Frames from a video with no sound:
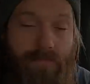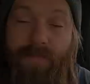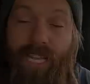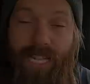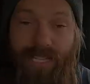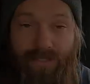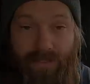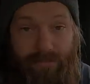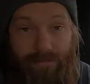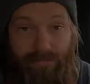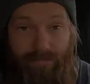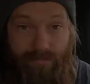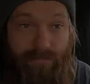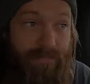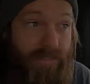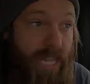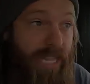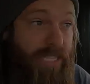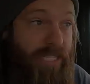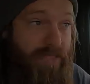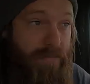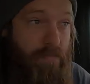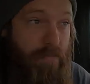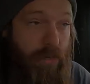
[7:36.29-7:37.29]
That's
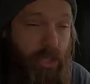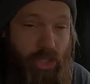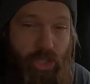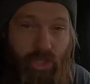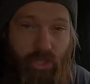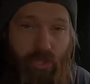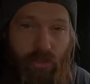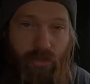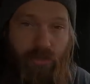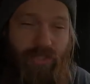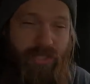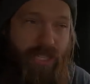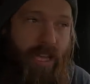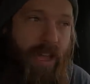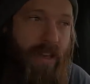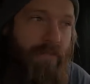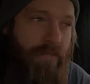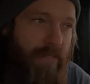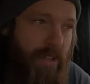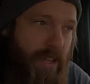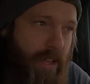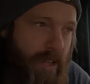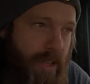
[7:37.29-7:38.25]
that's push through stuff.